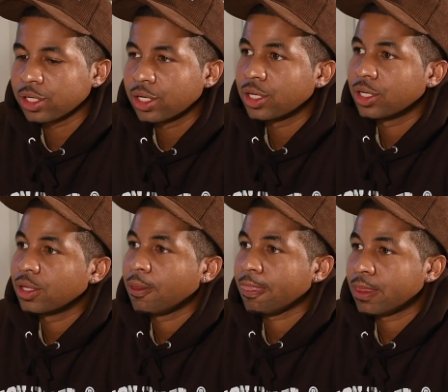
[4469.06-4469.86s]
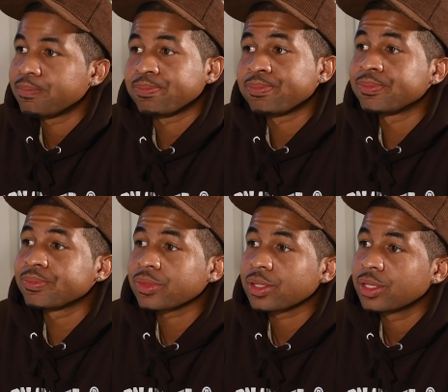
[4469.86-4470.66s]
that's that pivot though. That's
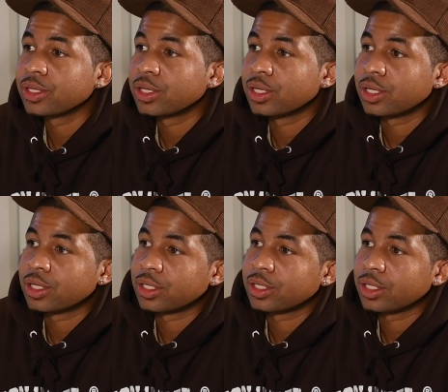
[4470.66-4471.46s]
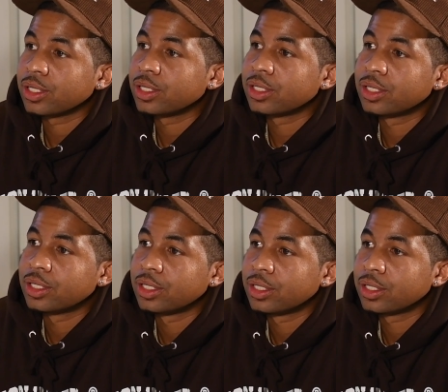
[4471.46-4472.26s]
like what Wayne talks about, bro. You gotta know
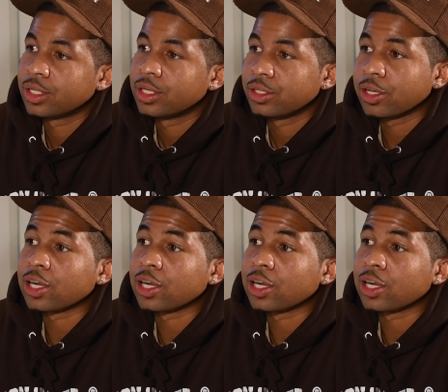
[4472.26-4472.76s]
how to pivot. Bro.